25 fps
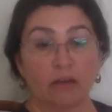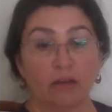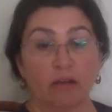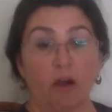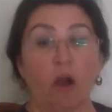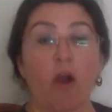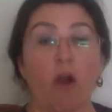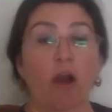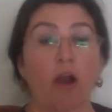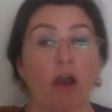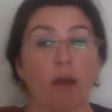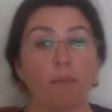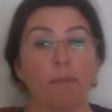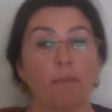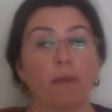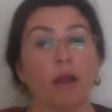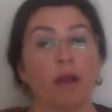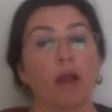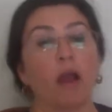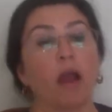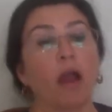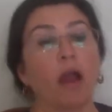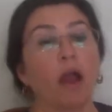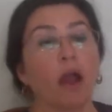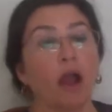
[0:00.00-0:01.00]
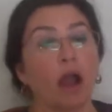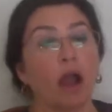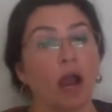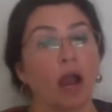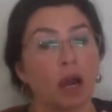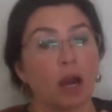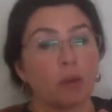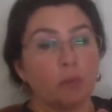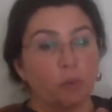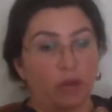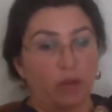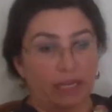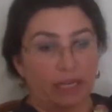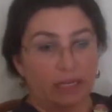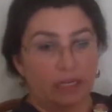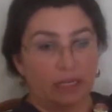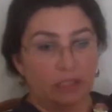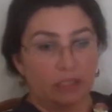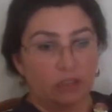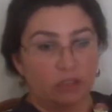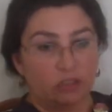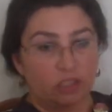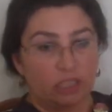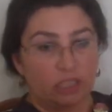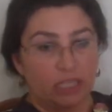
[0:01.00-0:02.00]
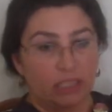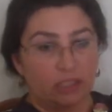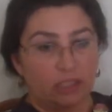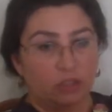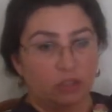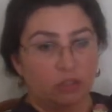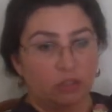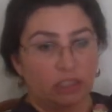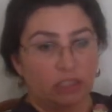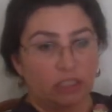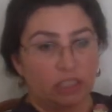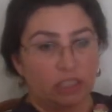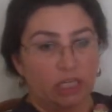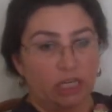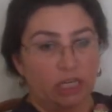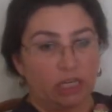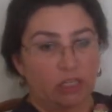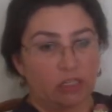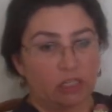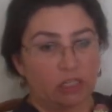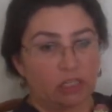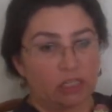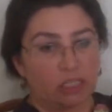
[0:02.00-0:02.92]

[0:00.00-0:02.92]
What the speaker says: Arm weakness or sensory changes,